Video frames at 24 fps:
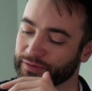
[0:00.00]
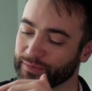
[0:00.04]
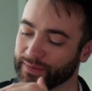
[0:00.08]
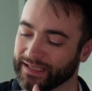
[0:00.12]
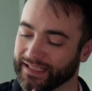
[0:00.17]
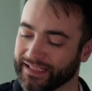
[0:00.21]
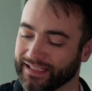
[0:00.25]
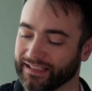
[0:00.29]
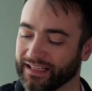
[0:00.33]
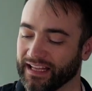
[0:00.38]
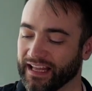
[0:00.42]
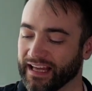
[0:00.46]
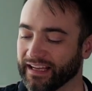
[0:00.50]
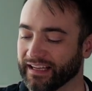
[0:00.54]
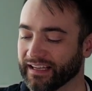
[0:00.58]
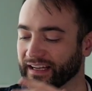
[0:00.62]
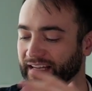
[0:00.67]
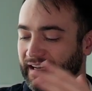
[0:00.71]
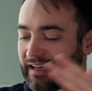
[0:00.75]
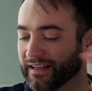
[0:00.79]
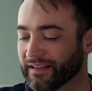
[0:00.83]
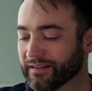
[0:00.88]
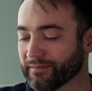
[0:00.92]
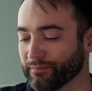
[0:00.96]
do we need like
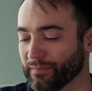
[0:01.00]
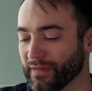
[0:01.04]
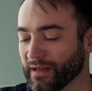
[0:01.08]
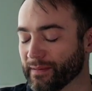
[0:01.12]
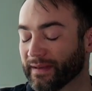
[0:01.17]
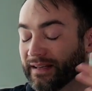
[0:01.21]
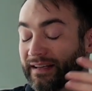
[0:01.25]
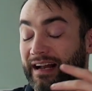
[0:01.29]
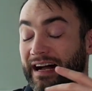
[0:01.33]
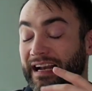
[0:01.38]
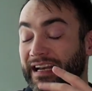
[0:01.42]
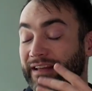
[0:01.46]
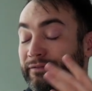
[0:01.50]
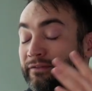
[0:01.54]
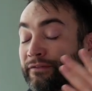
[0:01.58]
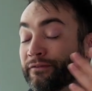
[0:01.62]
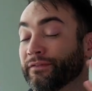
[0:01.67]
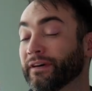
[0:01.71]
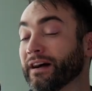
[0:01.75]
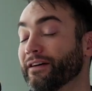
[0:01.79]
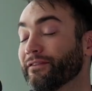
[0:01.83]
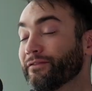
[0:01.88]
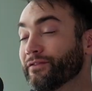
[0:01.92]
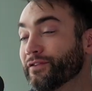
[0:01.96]
maybe not even
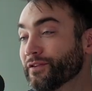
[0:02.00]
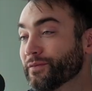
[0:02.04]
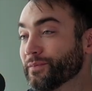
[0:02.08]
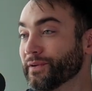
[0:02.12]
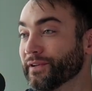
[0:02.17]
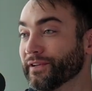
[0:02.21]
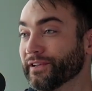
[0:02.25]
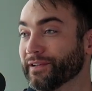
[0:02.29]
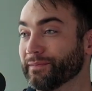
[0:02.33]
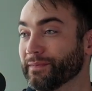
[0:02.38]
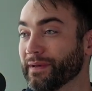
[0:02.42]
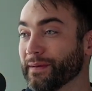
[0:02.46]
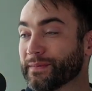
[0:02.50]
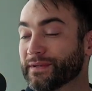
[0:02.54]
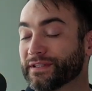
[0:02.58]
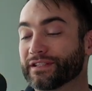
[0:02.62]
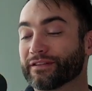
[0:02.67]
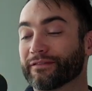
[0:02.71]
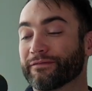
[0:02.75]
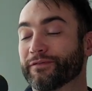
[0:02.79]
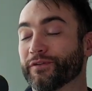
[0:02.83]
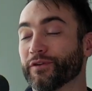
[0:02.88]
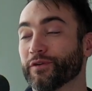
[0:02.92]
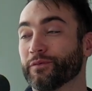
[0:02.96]
500 billion, maybe
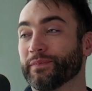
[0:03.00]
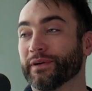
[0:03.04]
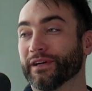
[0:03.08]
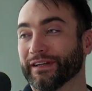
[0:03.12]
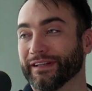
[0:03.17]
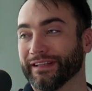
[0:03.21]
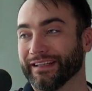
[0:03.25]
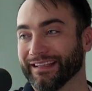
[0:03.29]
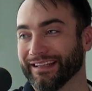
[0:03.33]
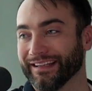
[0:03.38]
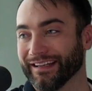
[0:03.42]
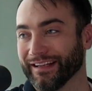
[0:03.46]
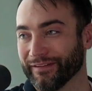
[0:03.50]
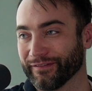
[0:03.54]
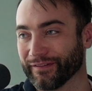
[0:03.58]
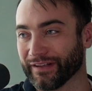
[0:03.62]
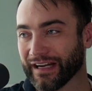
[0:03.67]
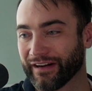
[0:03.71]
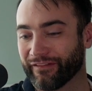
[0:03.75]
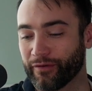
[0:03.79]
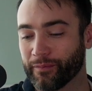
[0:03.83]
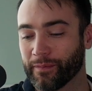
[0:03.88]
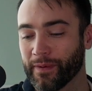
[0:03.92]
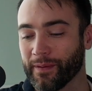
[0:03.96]
just a few billion of
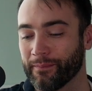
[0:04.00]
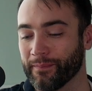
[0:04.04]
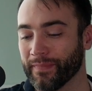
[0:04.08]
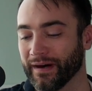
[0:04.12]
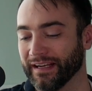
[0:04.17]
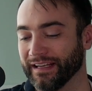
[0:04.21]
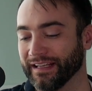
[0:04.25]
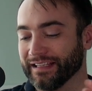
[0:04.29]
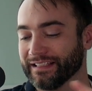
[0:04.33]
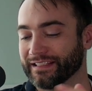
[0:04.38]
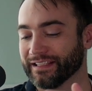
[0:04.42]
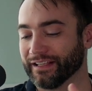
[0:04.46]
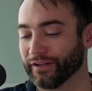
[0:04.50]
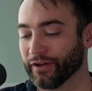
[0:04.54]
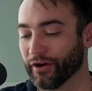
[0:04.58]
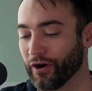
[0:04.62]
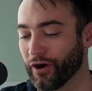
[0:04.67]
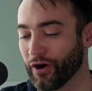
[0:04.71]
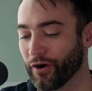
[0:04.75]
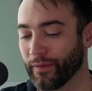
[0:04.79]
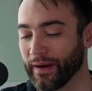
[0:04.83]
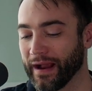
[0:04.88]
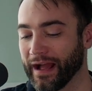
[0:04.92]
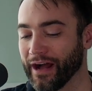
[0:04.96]
government money to
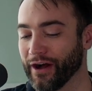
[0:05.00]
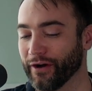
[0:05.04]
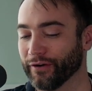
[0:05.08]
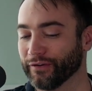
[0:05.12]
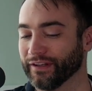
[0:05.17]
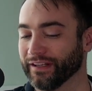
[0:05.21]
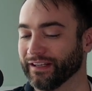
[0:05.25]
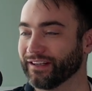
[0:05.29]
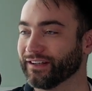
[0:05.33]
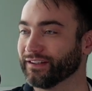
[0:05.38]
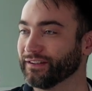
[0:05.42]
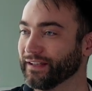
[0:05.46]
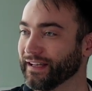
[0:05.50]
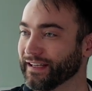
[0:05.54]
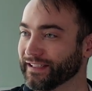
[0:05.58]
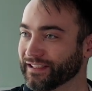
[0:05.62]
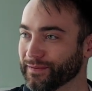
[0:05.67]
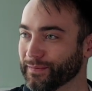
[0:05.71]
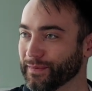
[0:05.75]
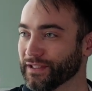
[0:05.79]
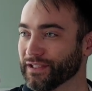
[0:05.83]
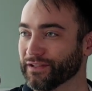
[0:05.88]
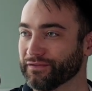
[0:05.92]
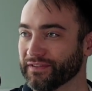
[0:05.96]
go around and collect
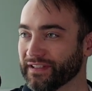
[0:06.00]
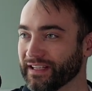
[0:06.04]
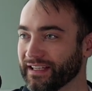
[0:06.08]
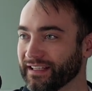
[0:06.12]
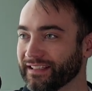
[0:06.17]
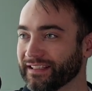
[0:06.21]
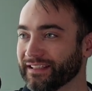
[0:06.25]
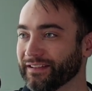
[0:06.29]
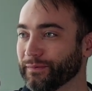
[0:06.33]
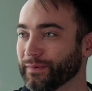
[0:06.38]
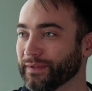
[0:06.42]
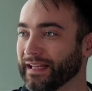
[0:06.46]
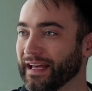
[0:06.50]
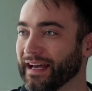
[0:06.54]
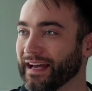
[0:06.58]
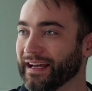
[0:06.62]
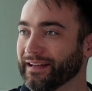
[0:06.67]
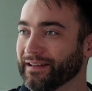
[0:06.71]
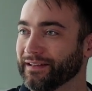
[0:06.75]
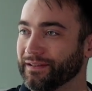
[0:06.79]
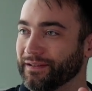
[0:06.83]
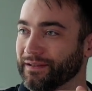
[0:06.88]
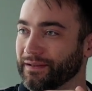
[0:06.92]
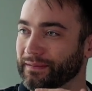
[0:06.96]
a bunch of data?
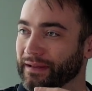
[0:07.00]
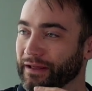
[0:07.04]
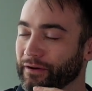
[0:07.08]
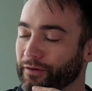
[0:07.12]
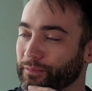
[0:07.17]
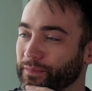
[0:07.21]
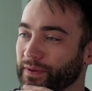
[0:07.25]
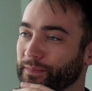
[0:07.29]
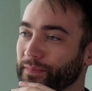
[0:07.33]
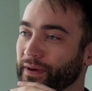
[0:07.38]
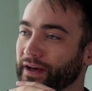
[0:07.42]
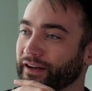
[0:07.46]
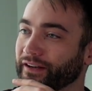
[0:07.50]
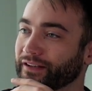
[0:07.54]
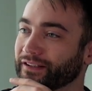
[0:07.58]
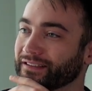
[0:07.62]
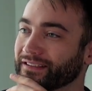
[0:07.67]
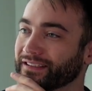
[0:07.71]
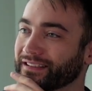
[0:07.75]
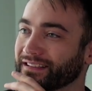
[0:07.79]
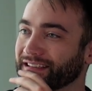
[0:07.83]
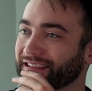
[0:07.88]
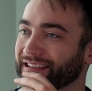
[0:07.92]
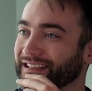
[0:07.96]
That would be
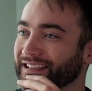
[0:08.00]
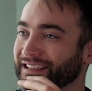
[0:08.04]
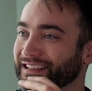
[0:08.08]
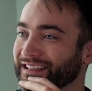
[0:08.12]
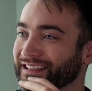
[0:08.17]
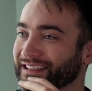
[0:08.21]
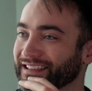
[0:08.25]
better? Yeah,